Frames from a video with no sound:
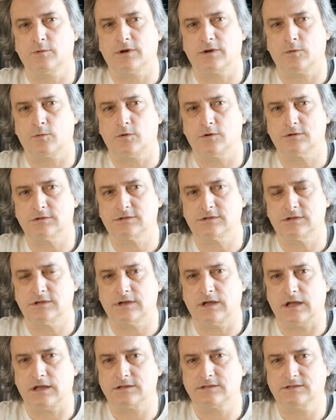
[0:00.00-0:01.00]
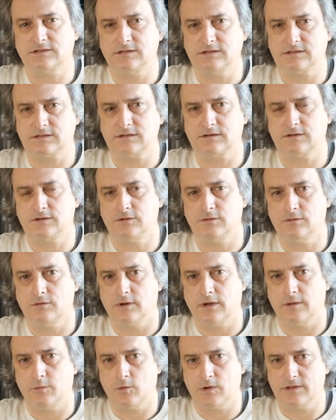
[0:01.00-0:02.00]
when I was assistant
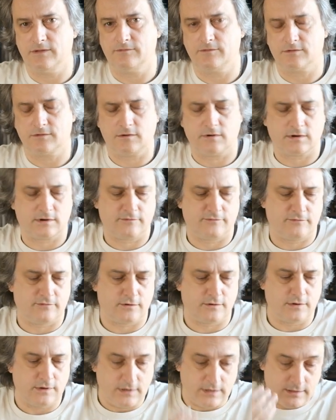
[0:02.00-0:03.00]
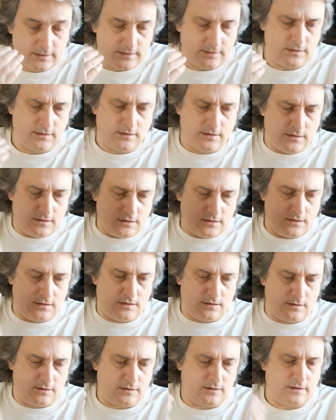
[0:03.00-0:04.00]
to a wedding photographer
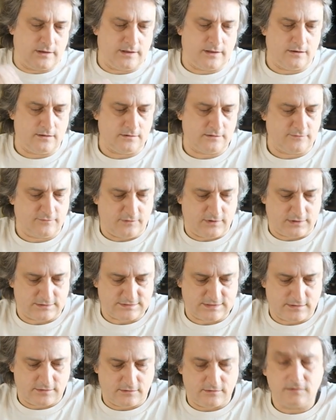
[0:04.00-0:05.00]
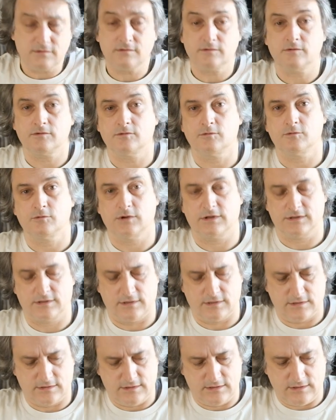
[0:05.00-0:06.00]
a lot of years ago, with
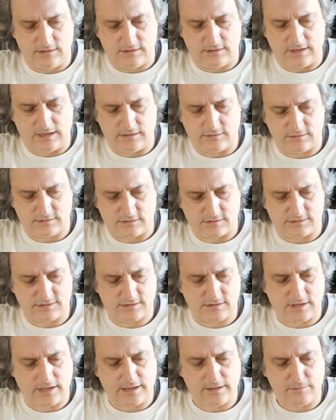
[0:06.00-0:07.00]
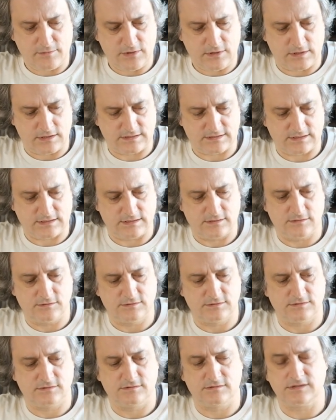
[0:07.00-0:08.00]
the dinosaur's time, as I
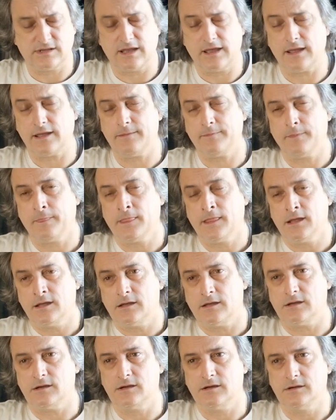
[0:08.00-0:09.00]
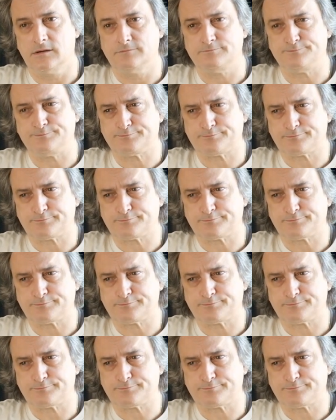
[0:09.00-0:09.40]
used to say, it